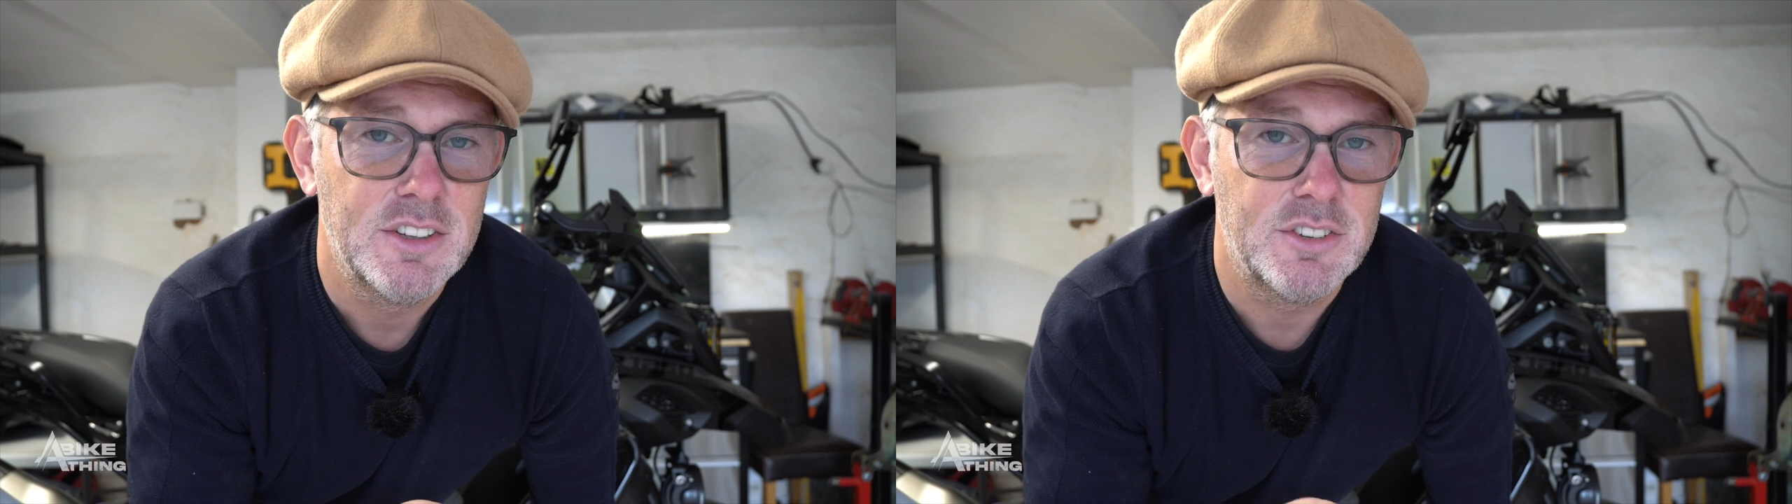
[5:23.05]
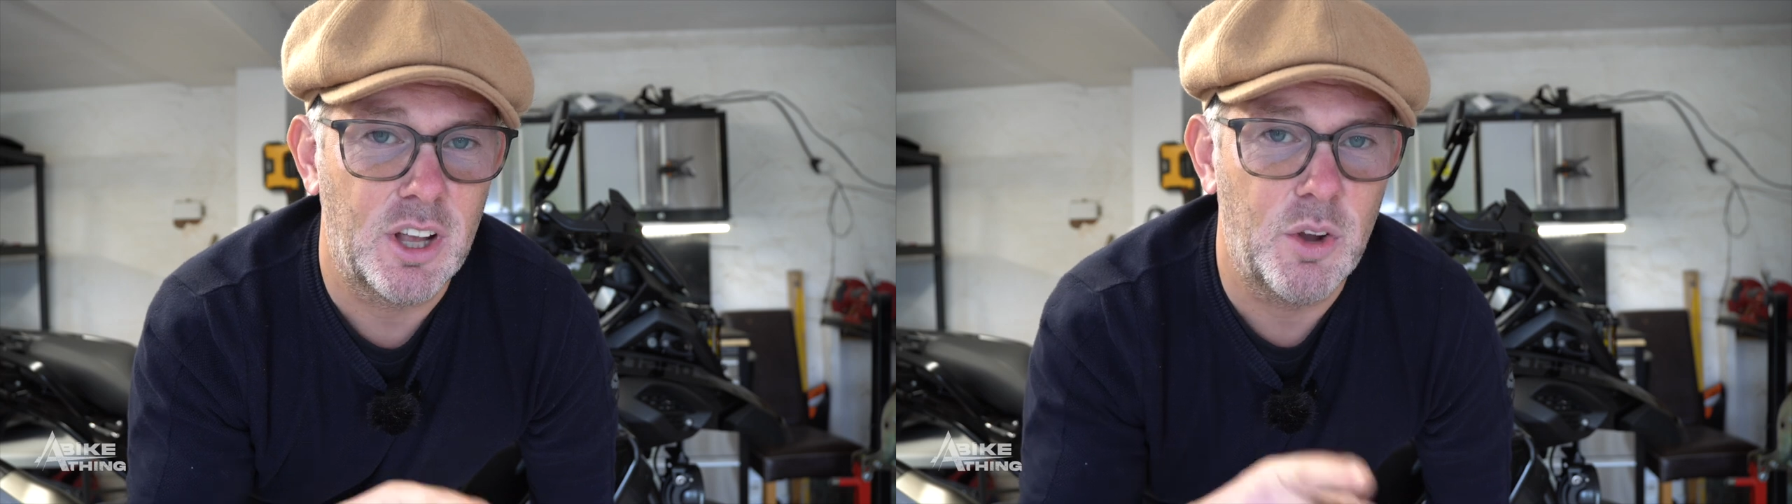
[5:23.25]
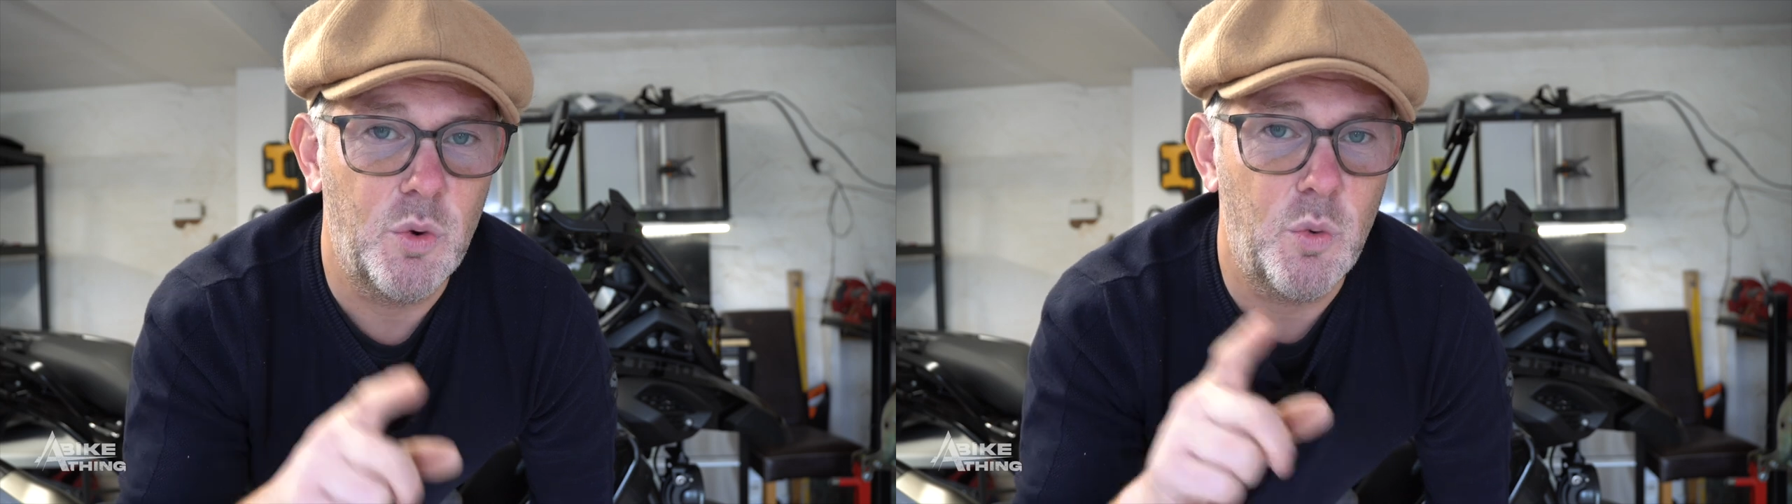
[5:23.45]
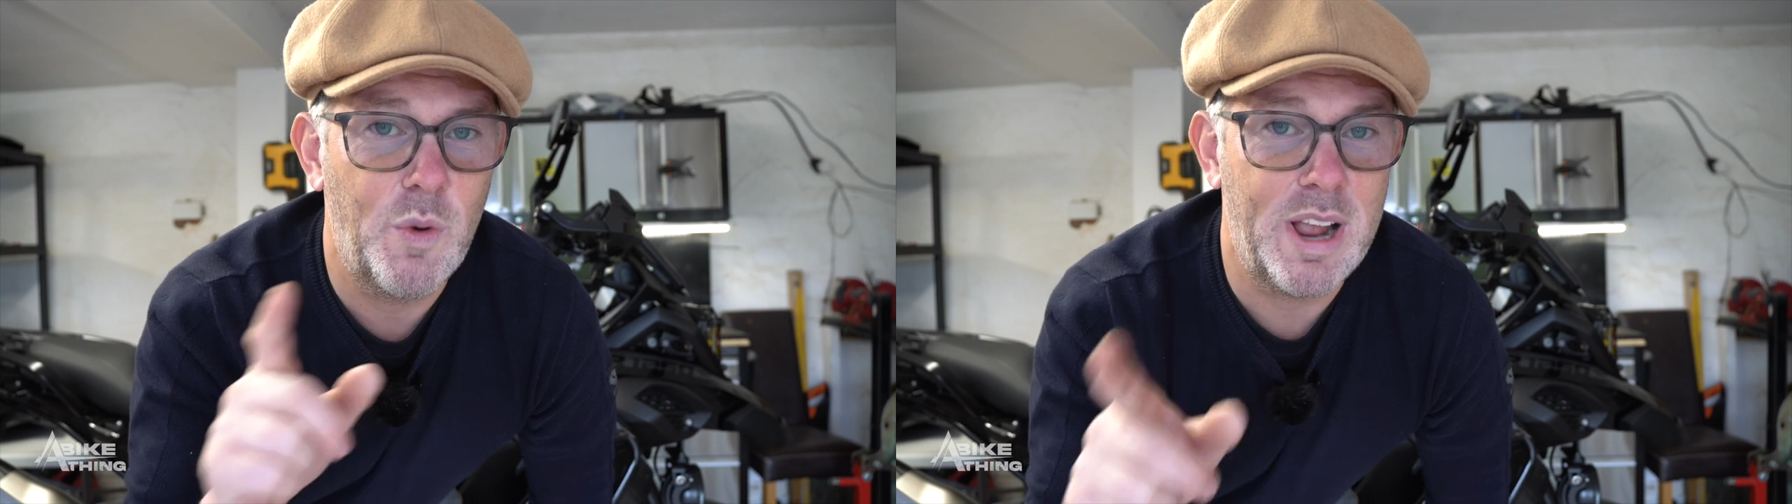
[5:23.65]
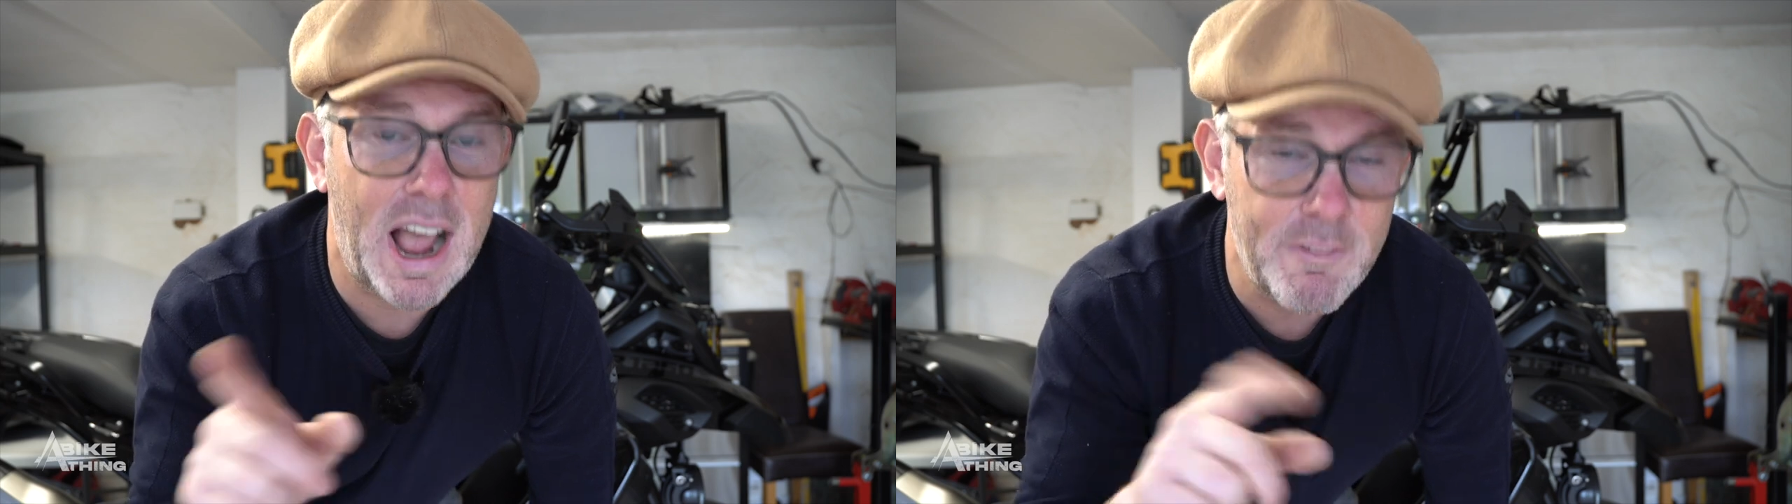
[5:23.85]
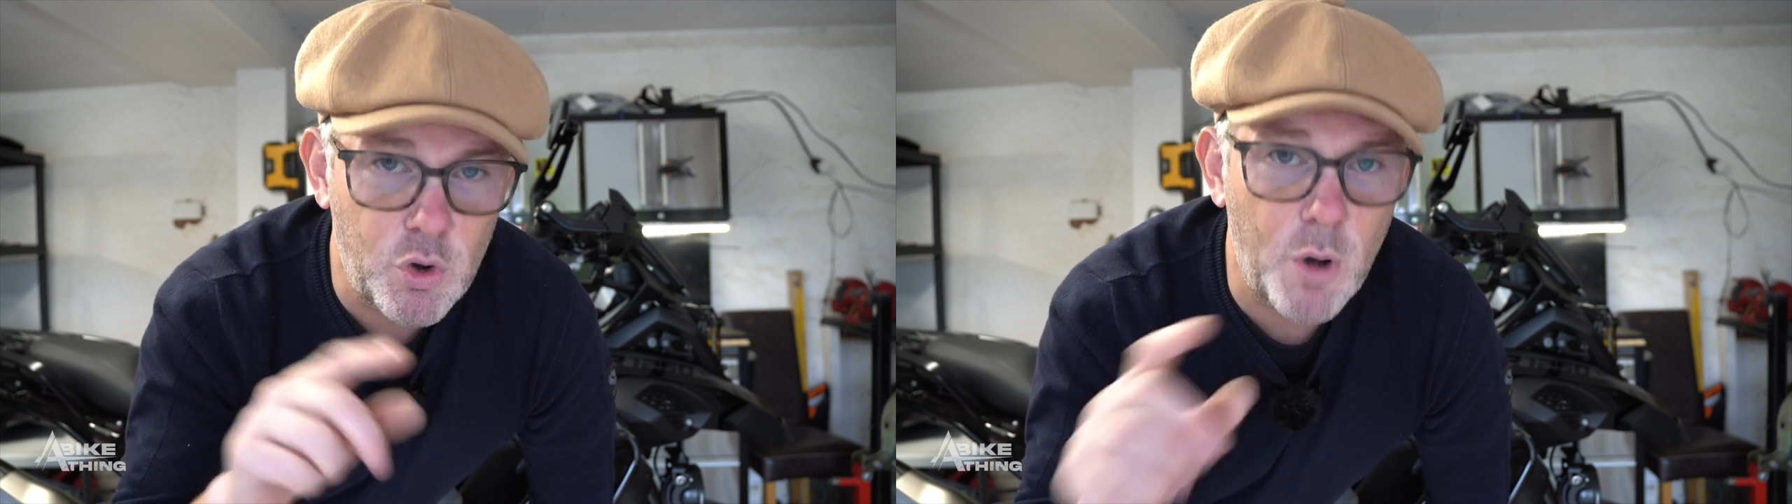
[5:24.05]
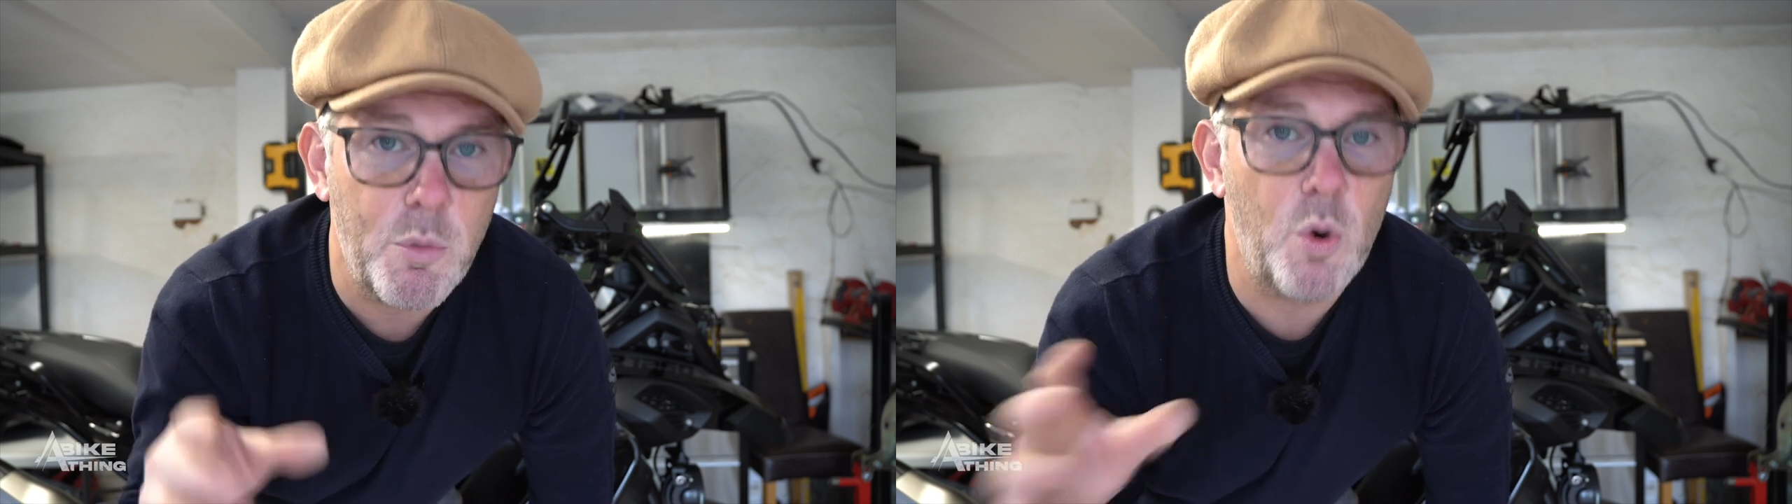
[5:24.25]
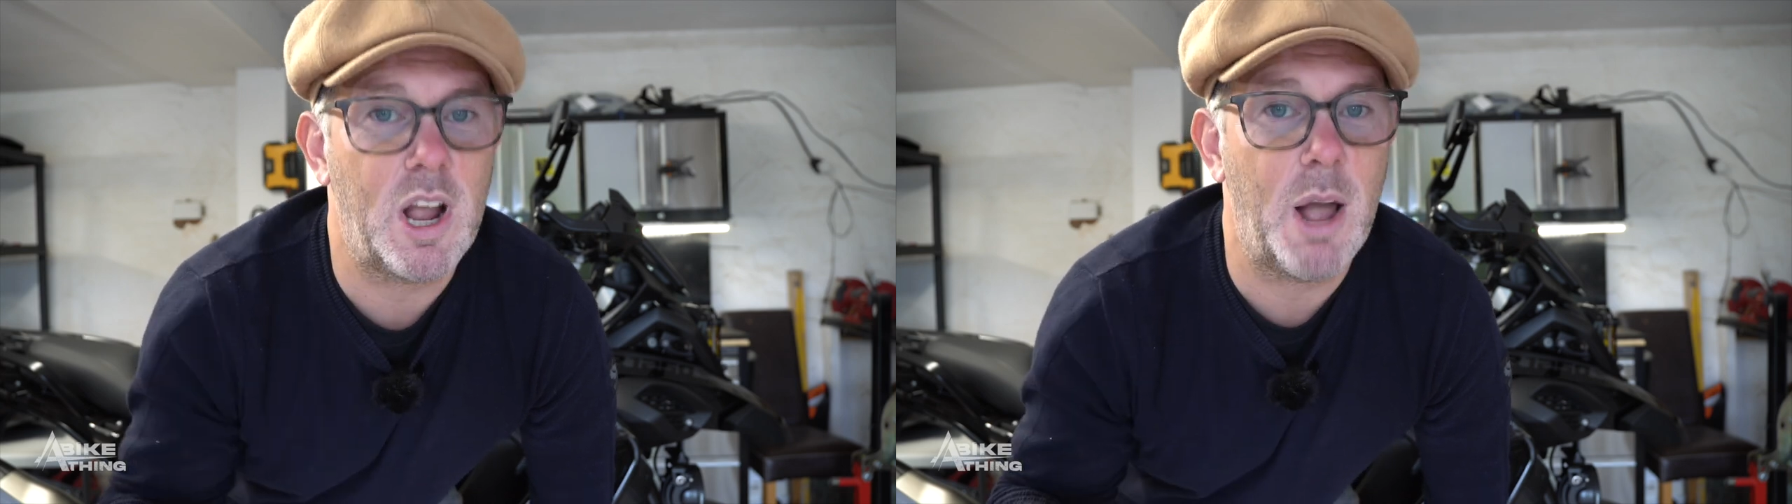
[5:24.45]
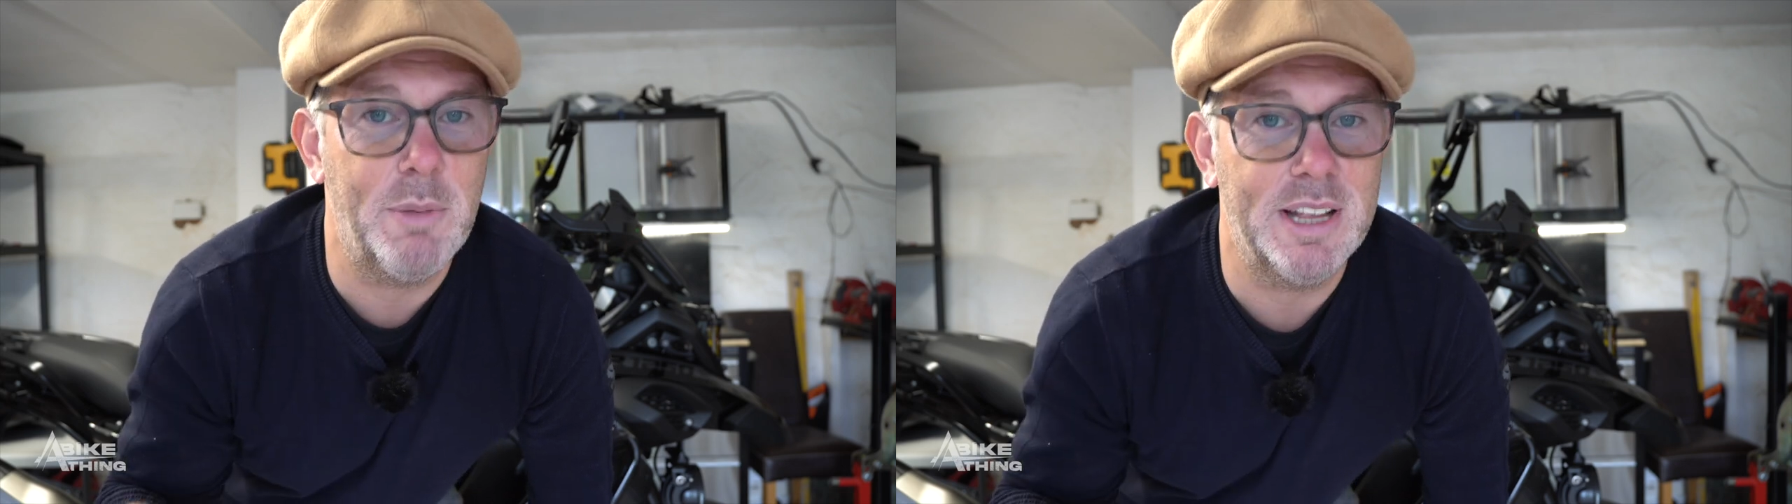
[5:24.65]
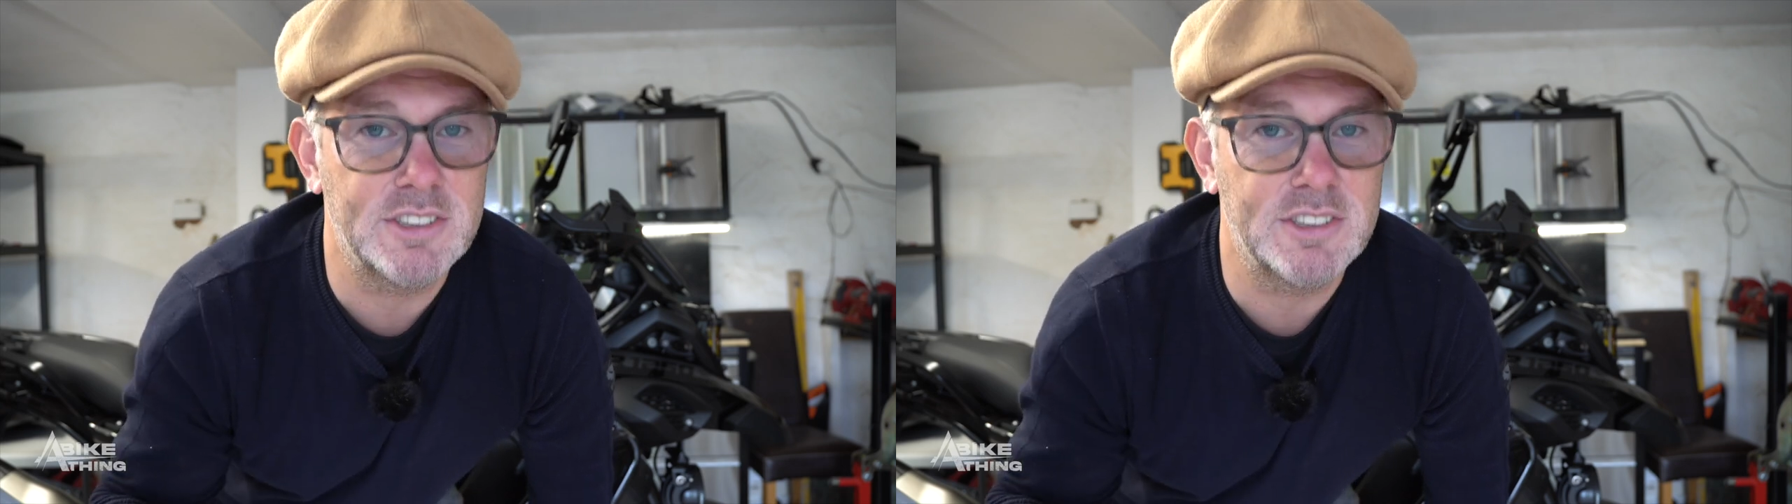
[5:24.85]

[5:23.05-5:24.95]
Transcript: So we have got more coming,